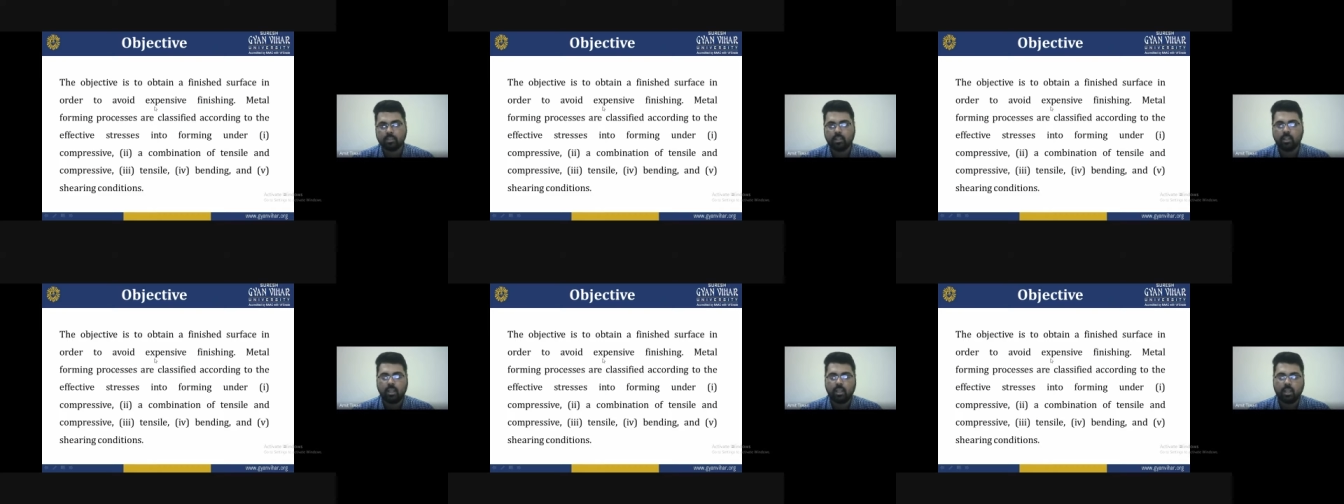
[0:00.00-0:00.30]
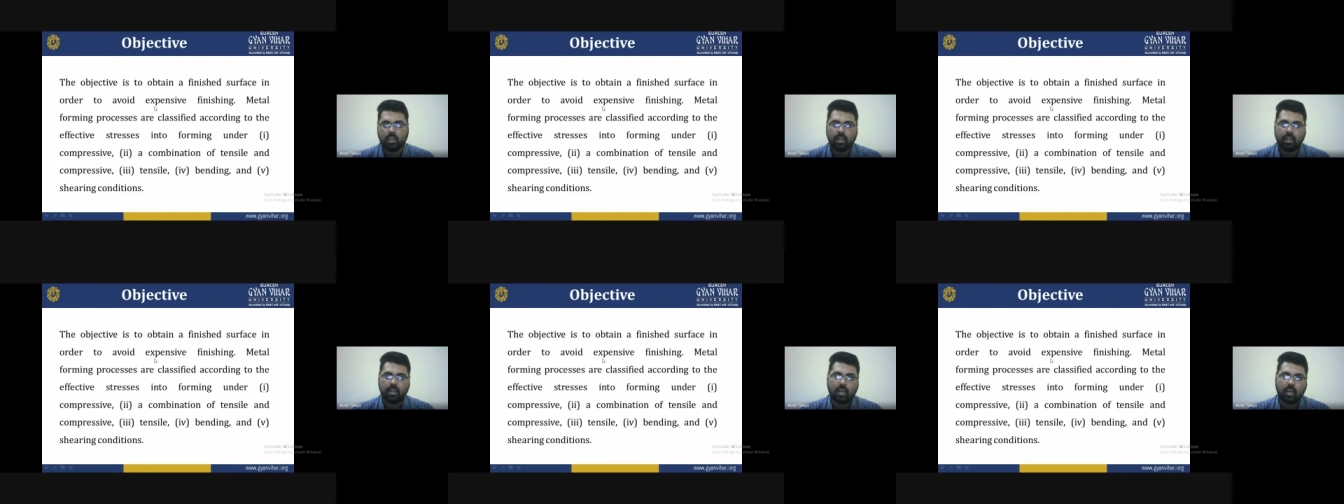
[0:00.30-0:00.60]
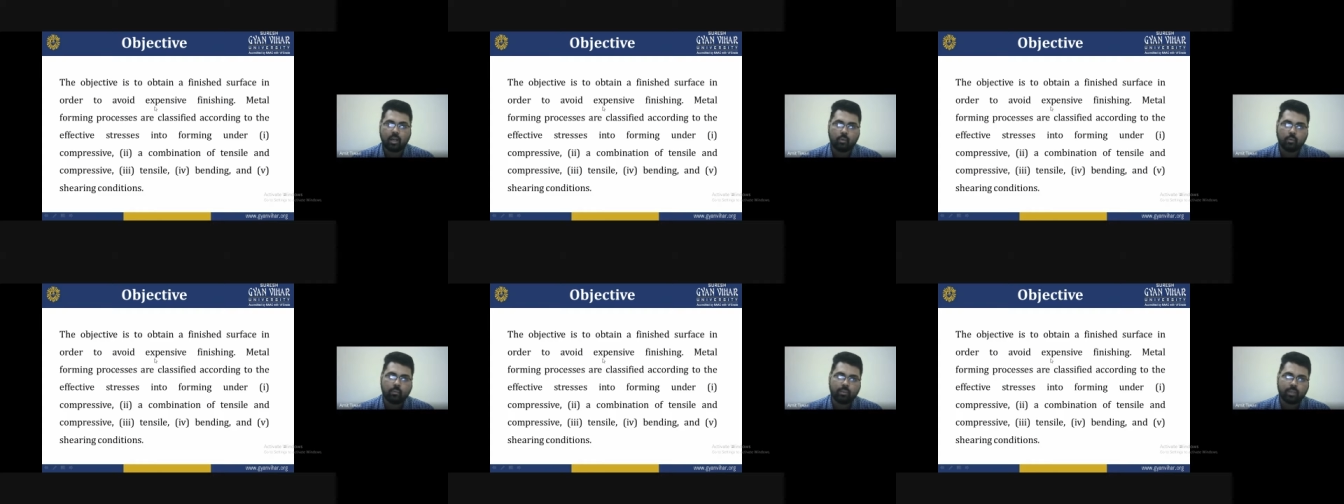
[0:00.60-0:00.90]
and how
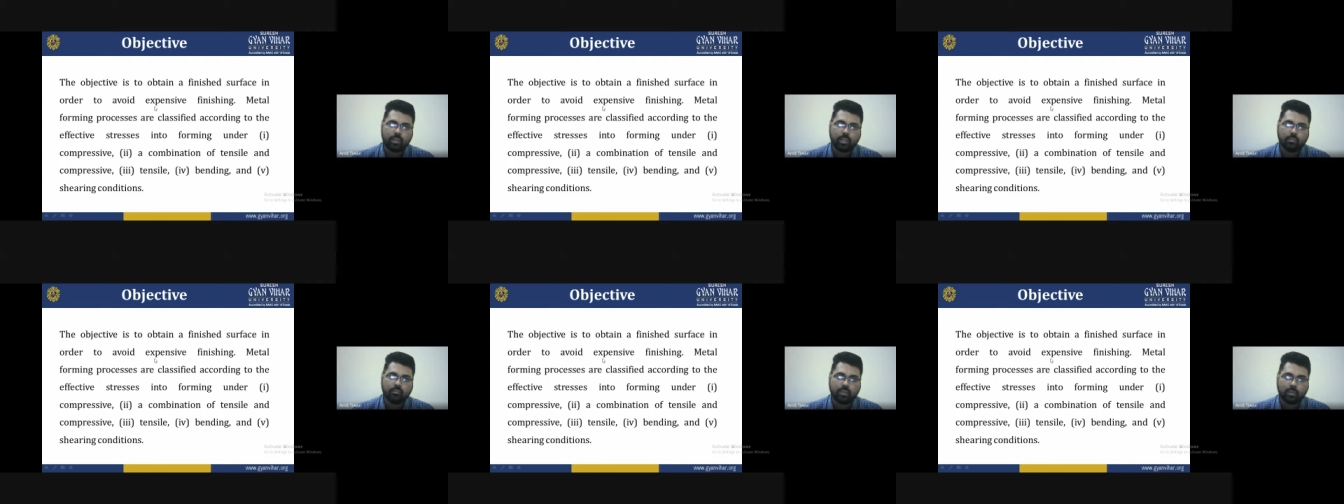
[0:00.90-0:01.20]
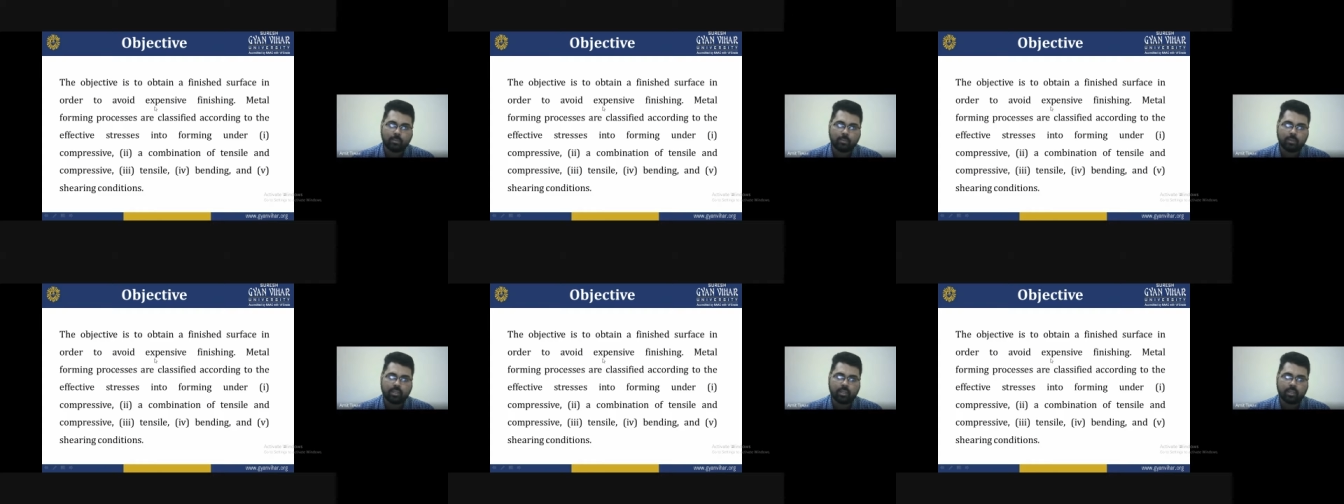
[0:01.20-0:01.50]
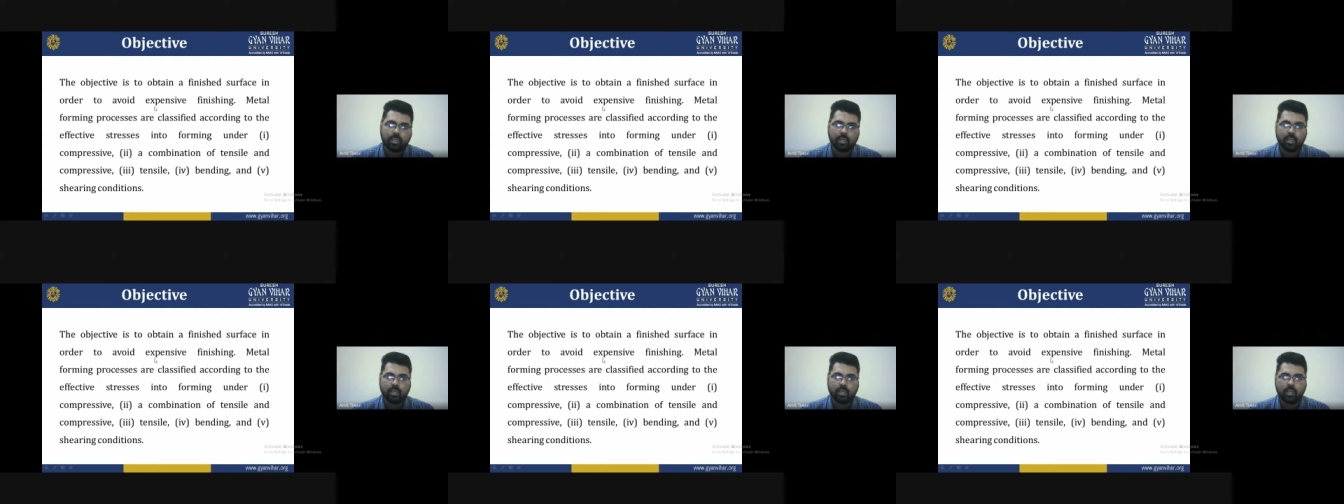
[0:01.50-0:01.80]
we can
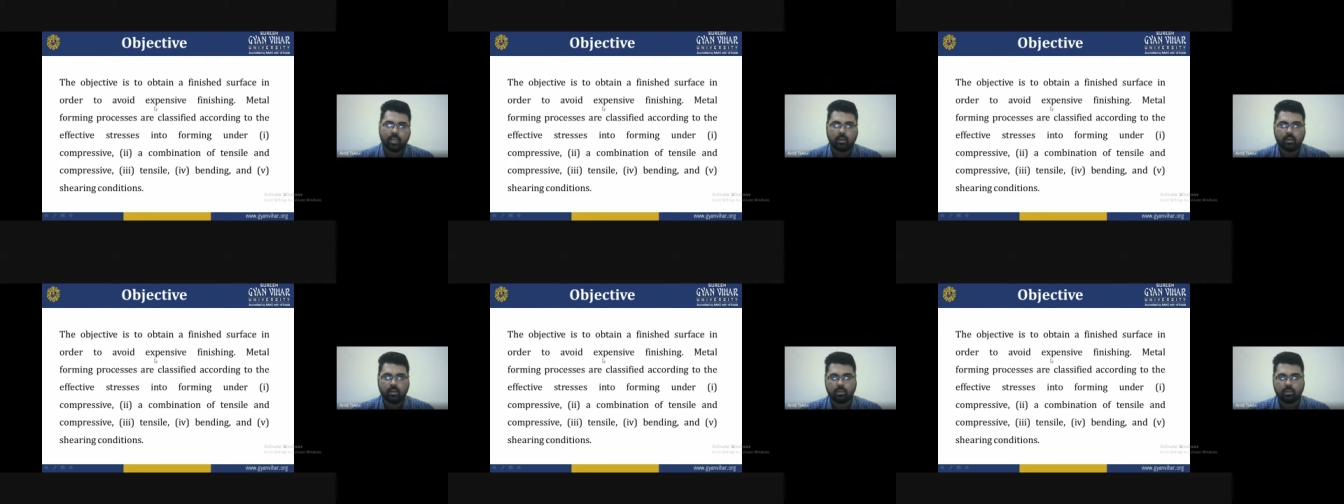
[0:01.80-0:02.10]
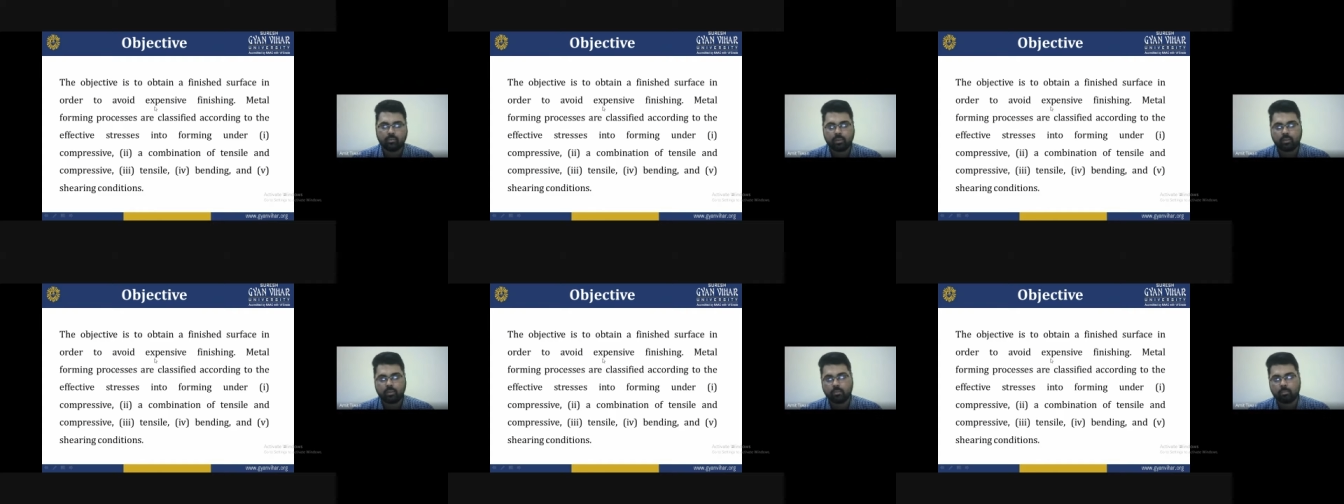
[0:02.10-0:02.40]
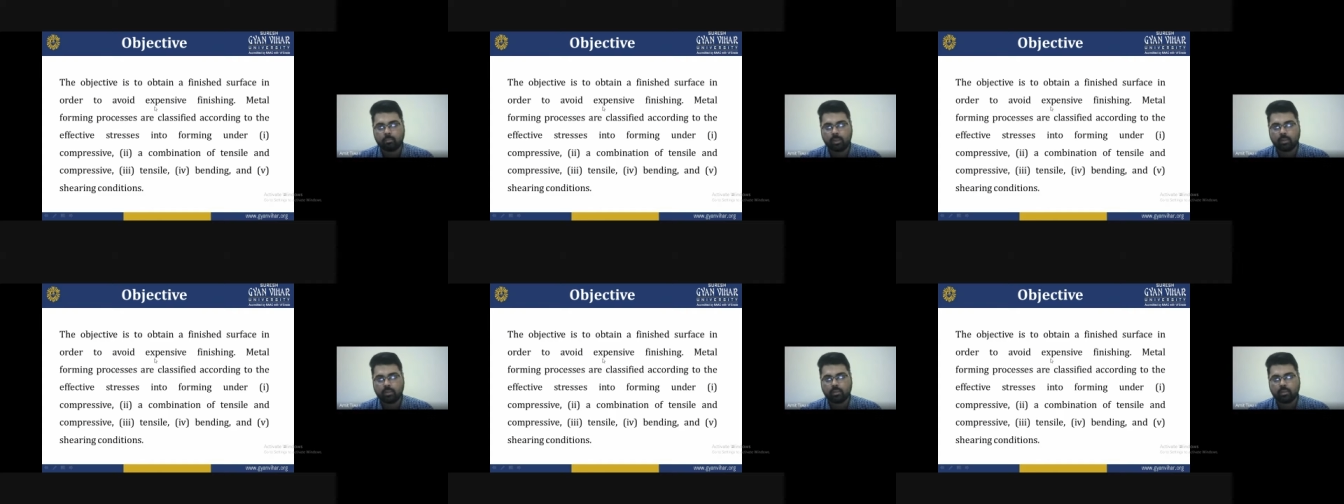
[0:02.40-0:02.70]
fabricate
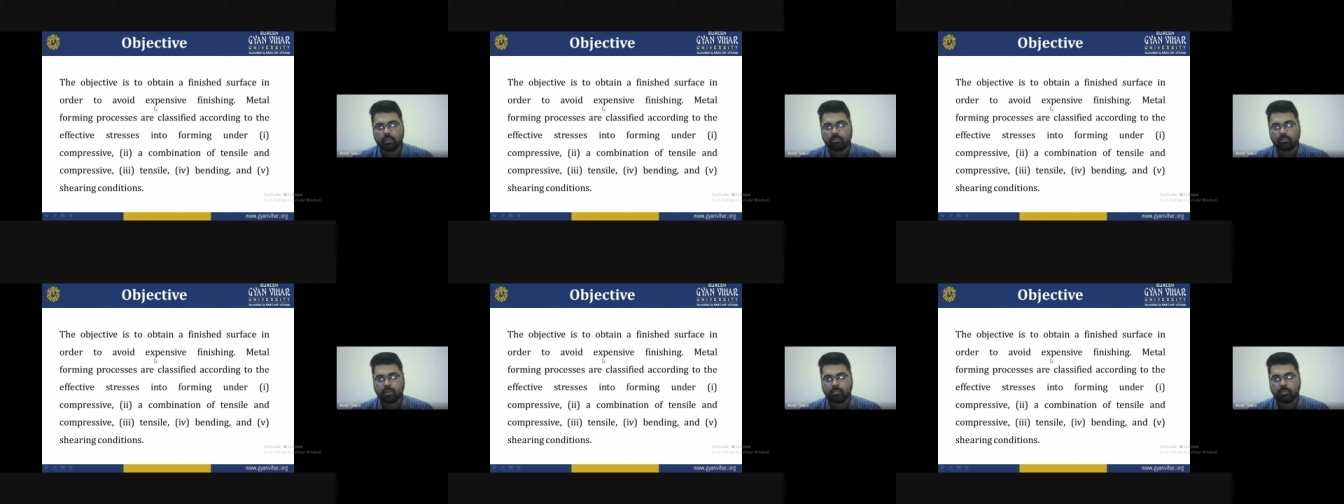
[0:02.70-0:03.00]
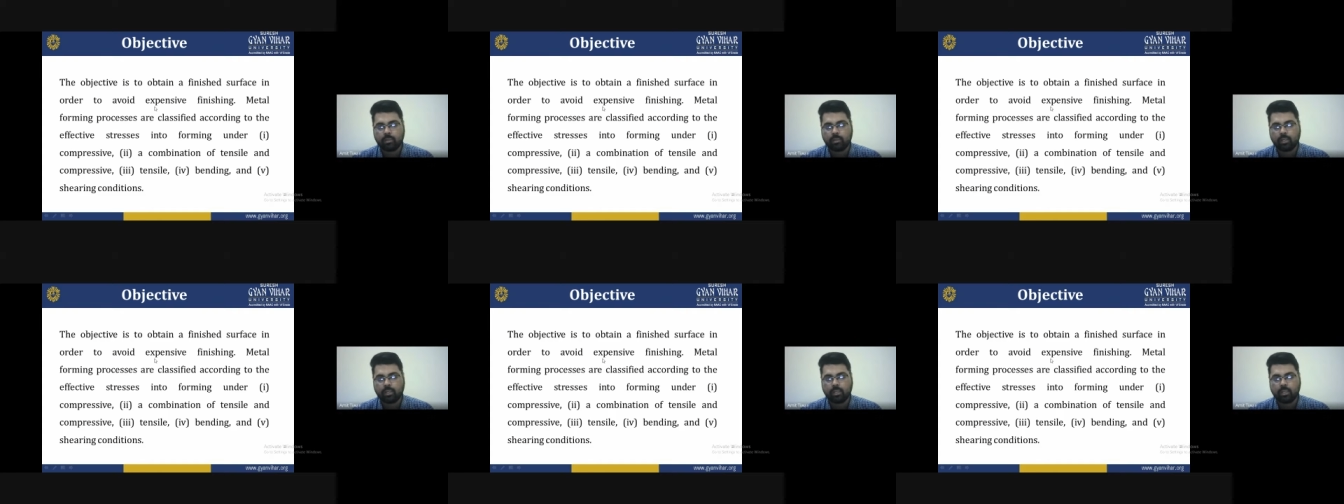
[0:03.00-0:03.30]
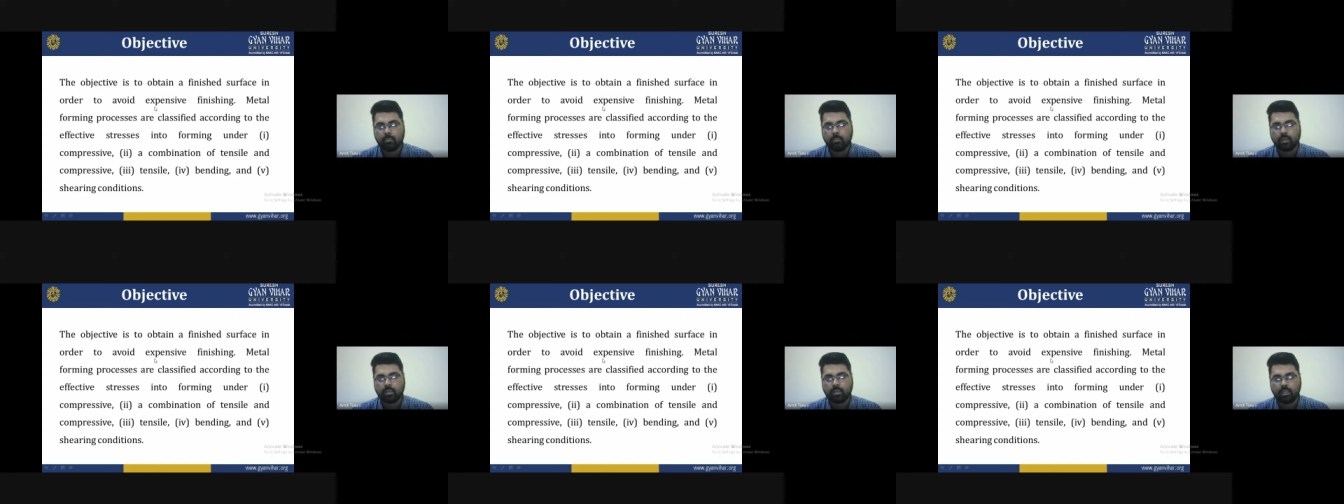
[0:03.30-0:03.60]
fabricate a
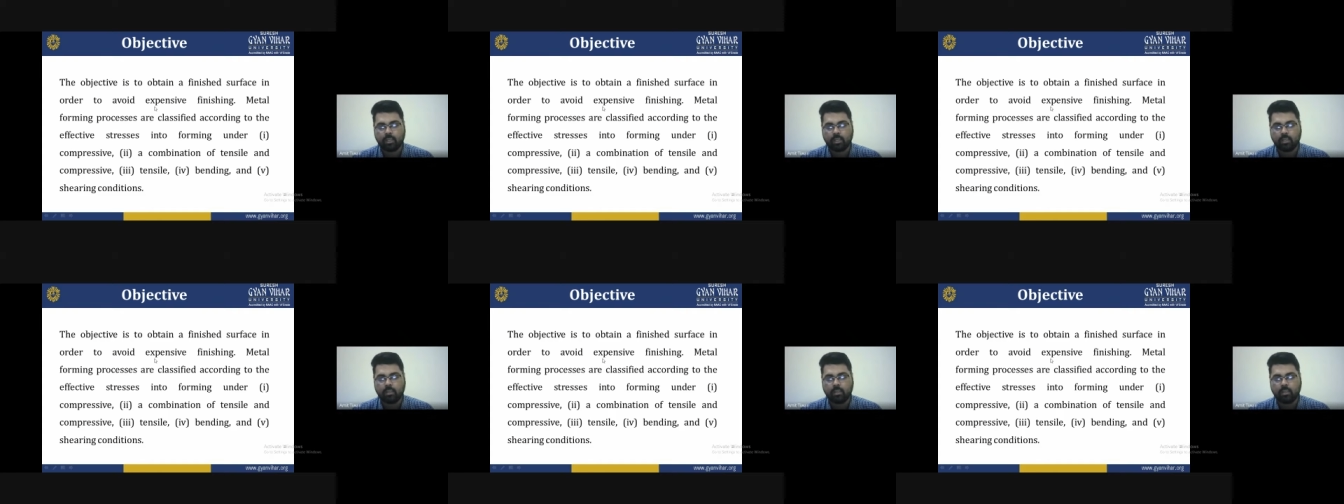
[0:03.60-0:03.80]
metal